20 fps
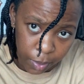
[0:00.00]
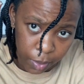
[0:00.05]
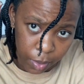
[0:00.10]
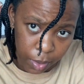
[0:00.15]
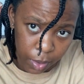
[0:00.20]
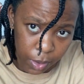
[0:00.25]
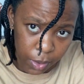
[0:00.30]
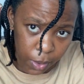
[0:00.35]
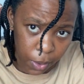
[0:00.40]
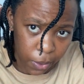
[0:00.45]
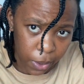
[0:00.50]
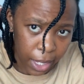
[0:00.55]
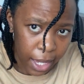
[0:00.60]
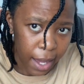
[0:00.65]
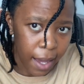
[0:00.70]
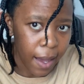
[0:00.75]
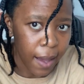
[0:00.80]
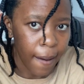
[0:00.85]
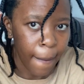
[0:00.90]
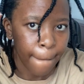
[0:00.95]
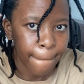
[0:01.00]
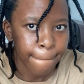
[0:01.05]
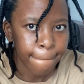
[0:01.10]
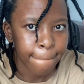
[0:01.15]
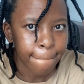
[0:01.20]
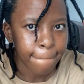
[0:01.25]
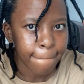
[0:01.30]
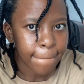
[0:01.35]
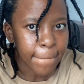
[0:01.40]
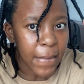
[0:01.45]
So yeah,
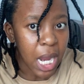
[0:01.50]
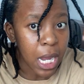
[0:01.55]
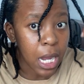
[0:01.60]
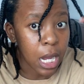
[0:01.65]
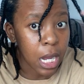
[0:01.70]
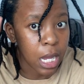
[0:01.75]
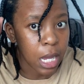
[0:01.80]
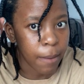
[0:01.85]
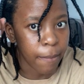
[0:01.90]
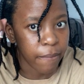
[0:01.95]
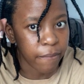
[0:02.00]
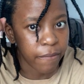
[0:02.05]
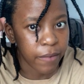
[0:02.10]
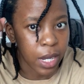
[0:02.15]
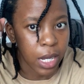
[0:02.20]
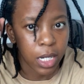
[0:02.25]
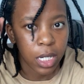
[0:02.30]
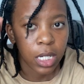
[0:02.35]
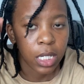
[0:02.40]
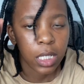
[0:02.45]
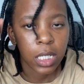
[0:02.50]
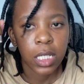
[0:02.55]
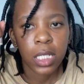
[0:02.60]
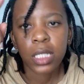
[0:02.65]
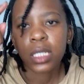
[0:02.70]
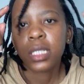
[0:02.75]
I am finally